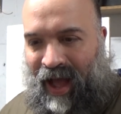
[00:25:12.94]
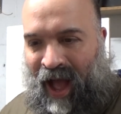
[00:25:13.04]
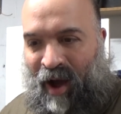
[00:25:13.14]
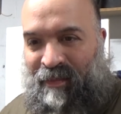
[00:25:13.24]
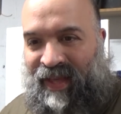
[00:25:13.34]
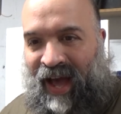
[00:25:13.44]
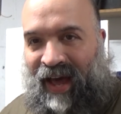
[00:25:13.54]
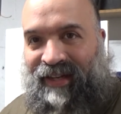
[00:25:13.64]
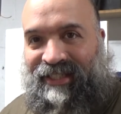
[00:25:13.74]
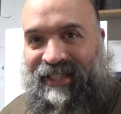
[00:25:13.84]
I'll be
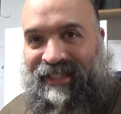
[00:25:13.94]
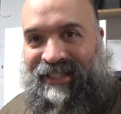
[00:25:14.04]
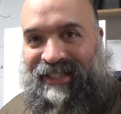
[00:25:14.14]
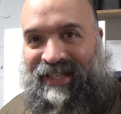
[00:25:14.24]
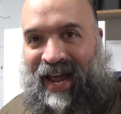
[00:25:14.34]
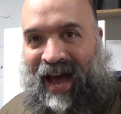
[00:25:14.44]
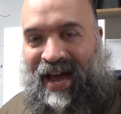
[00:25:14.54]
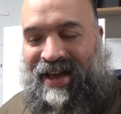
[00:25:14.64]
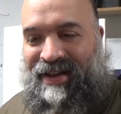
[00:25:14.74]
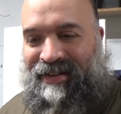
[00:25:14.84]
honest, it's
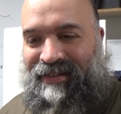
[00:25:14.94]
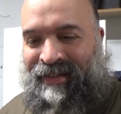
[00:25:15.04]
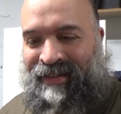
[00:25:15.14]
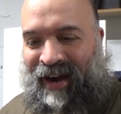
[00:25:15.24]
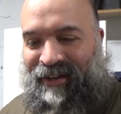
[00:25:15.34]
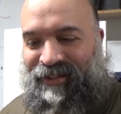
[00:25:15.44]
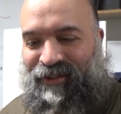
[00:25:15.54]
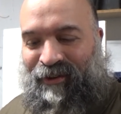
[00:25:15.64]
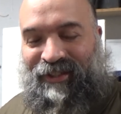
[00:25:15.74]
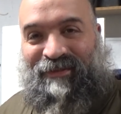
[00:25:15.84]
not, the tires
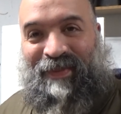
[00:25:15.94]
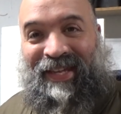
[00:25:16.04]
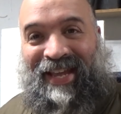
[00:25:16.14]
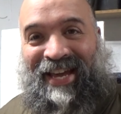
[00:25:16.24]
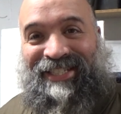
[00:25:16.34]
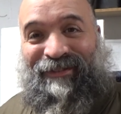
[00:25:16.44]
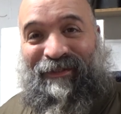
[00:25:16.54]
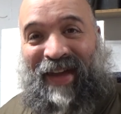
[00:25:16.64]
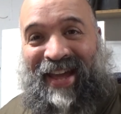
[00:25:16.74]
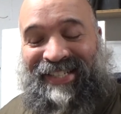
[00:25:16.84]
don't spin as
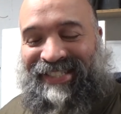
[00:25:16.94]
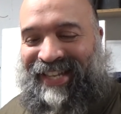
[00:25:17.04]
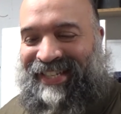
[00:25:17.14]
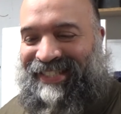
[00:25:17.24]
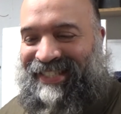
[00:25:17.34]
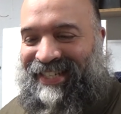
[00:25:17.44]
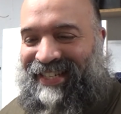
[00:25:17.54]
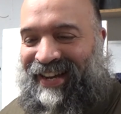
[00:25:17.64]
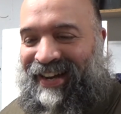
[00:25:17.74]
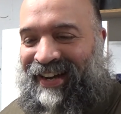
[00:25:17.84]
fast as
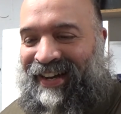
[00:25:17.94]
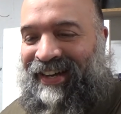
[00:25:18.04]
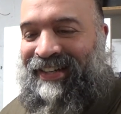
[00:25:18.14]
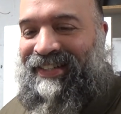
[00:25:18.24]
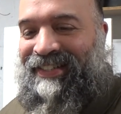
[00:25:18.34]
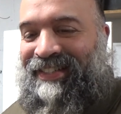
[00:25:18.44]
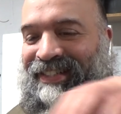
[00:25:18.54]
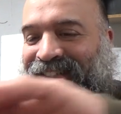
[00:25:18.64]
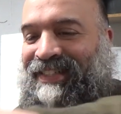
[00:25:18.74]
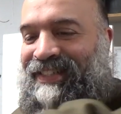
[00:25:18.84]
the
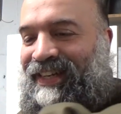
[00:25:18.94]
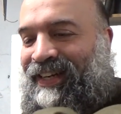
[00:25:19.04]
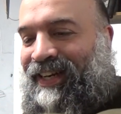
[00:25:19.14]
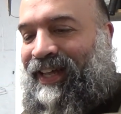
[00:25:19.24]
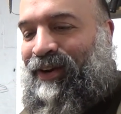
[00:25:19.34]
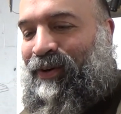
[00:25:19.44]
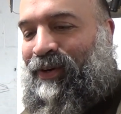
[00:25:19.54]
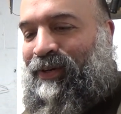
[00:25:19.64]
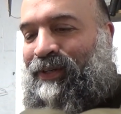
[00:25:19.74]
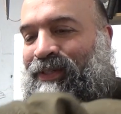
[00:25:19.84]

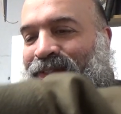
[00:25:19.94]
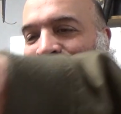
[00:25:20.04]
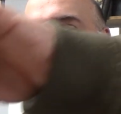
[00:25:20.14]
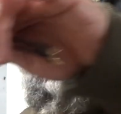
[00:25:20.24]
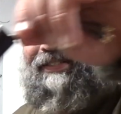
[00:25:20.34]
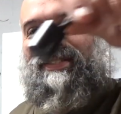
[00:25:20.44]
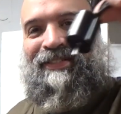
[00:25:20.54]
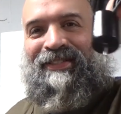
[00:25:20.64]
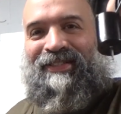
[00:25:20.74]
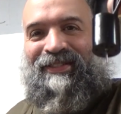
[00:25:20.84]
little
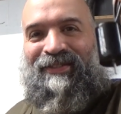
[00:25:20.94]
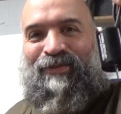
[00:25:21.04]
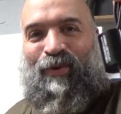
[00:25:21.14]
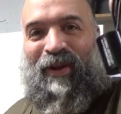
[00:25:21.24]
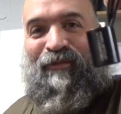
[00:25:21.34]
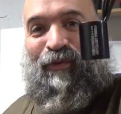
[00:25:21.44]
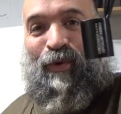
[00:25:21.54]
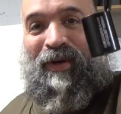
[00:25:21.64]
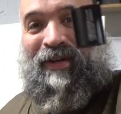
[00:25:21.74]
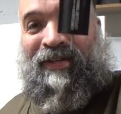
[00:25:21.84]

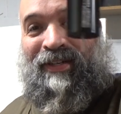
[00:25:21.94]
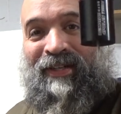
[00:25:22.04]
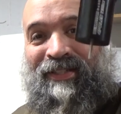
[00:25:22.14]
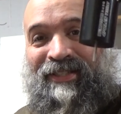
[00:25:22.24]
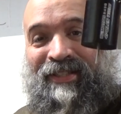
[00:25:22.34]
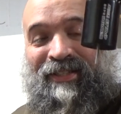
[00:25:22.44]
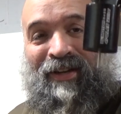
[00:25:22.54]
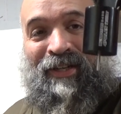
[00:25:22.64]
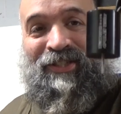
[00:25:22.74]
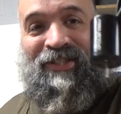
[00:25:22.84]

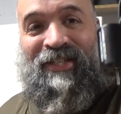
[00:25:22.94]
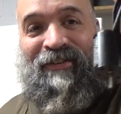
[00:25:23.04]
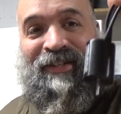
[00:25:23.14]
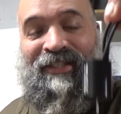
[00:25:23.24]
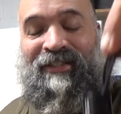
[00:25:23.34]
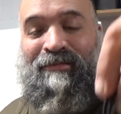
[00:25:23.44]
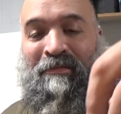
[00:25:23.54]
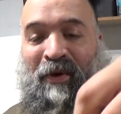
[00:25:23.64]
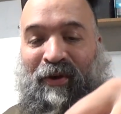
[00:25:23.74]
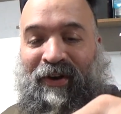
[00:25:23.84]
2400 series
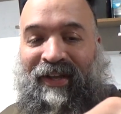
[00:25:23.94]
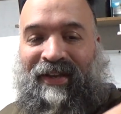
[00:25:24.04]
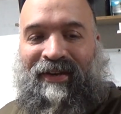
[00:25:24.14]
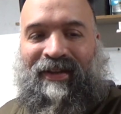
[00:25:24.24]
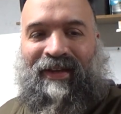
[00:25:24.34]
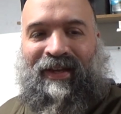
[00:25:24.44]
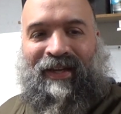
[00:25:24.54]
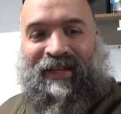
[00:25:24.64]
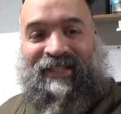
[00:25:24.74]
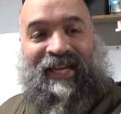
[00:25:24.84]
motor did.
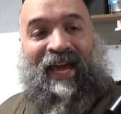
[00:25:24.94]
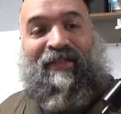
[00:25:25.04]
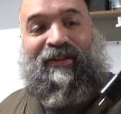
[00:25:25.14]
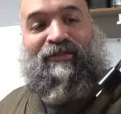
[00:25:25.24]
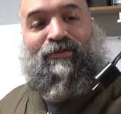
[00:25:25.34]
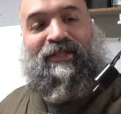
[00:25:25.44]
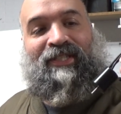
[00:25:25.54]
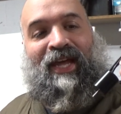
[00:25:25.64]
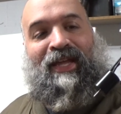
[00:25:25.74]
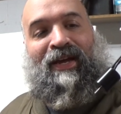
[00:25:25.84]
Because again, this
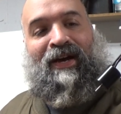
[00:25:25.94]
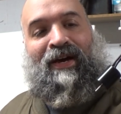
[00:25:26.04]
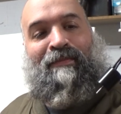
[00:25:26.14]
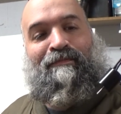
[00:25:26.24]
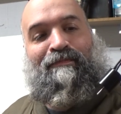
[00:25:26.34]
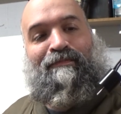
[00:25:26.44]
was a